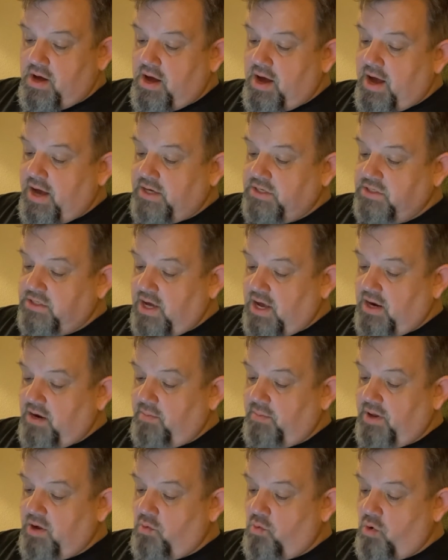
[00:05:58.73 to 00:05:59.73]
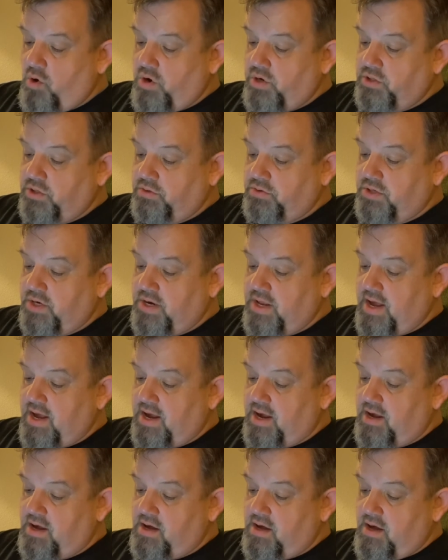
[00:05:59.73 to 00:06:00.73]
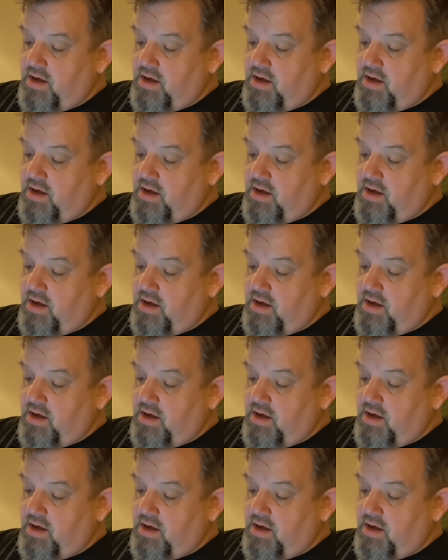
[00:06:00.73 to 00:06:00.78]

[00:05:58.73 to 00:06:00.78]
I solemnly warn you today